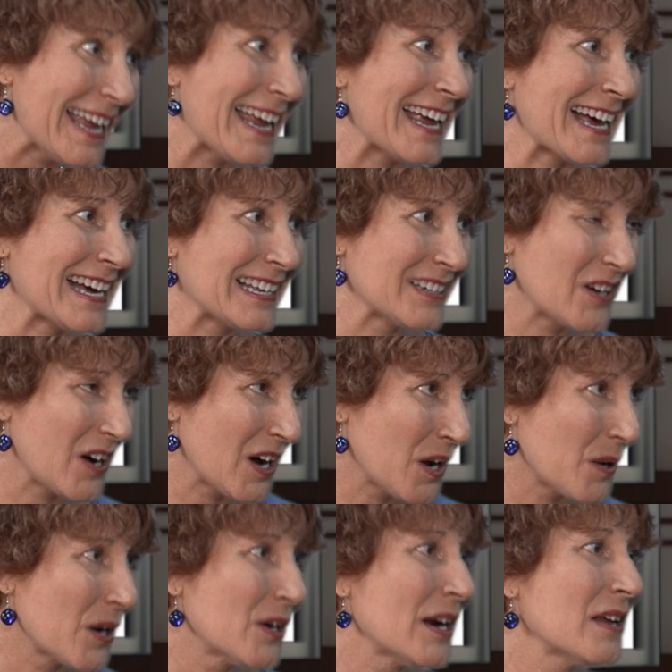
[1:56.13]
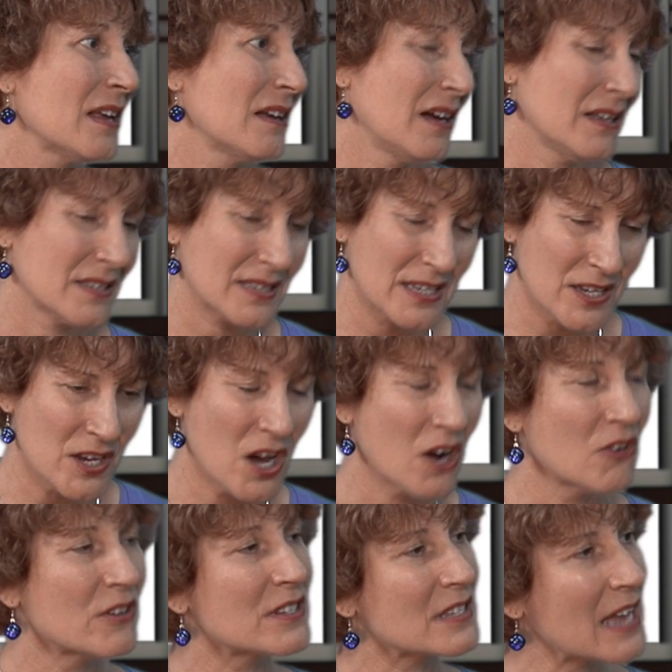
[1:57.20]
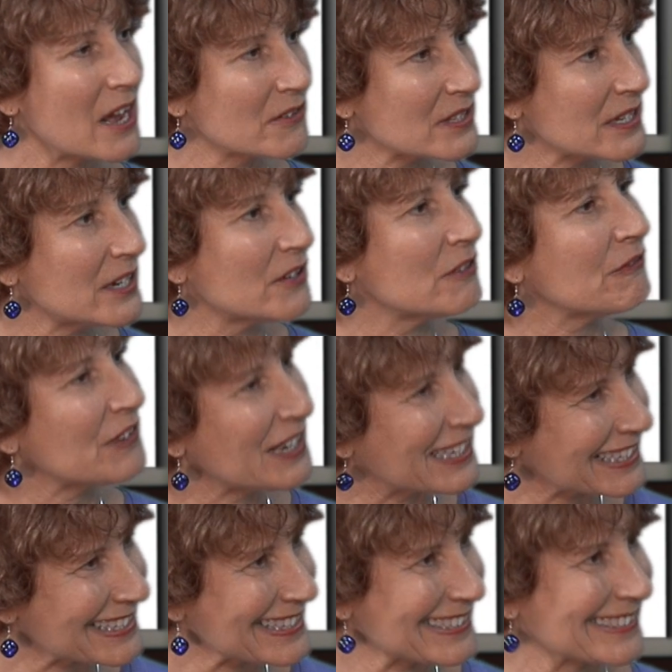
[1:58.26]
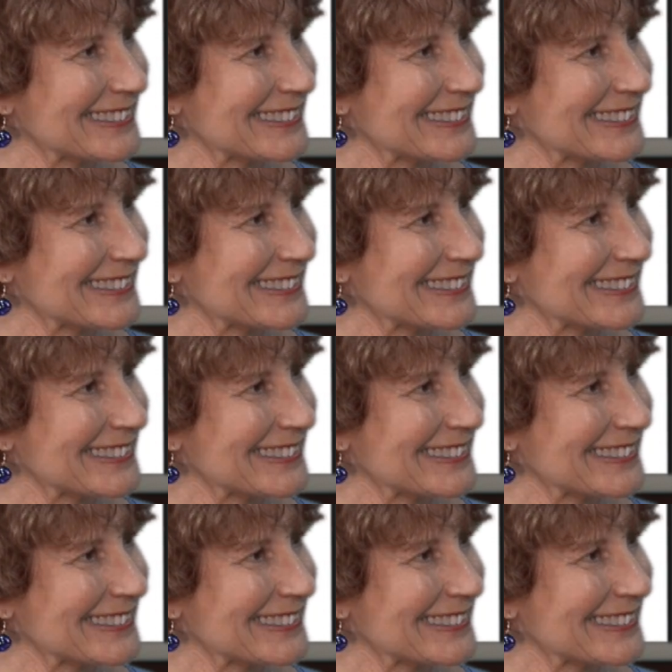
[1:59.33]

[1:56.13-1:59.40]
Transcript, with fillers: and our uh, CEO is housed here in Phoenix.